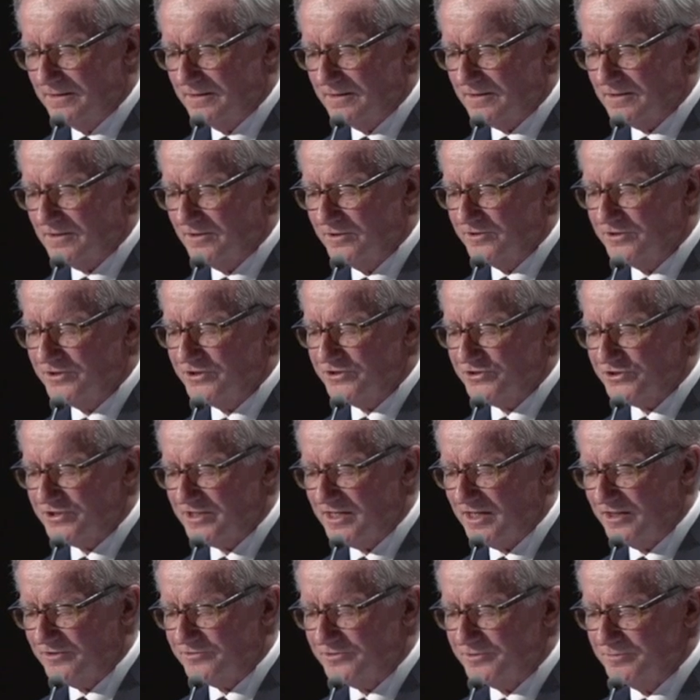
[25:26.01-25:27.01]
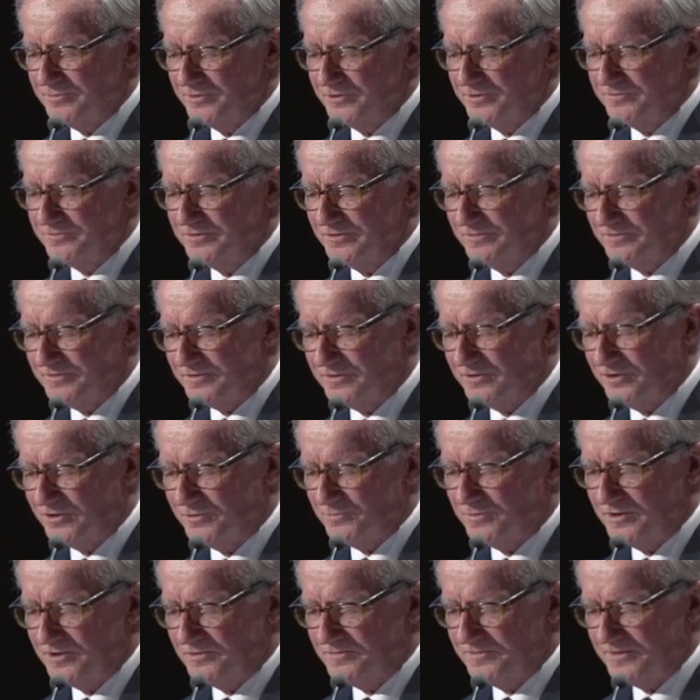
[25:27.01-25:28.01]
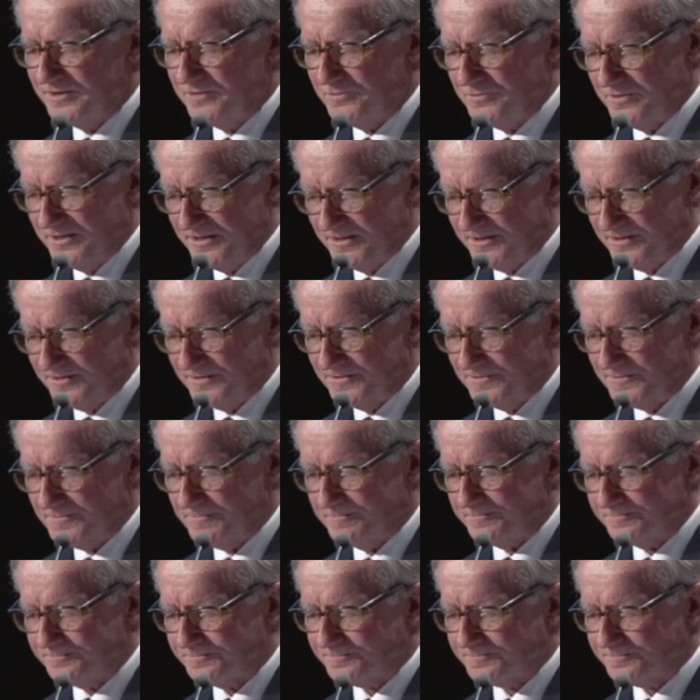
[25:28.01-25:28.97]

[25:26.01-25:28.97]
including child removal for non-welfare reasons.